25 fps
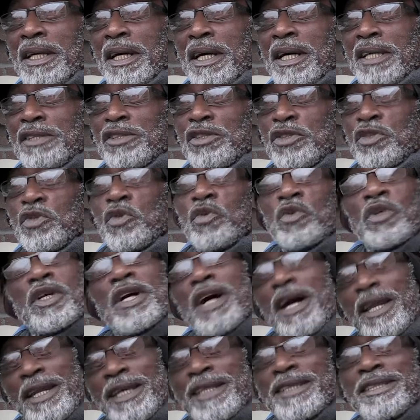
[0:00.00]
as you,
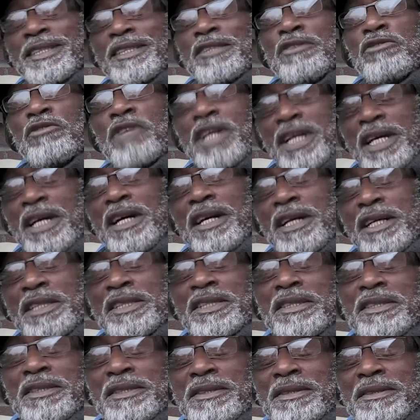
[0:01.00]
collected
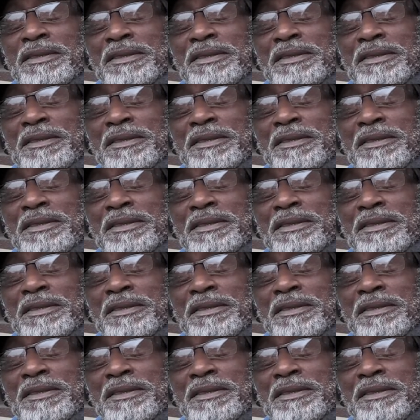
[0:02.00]
records,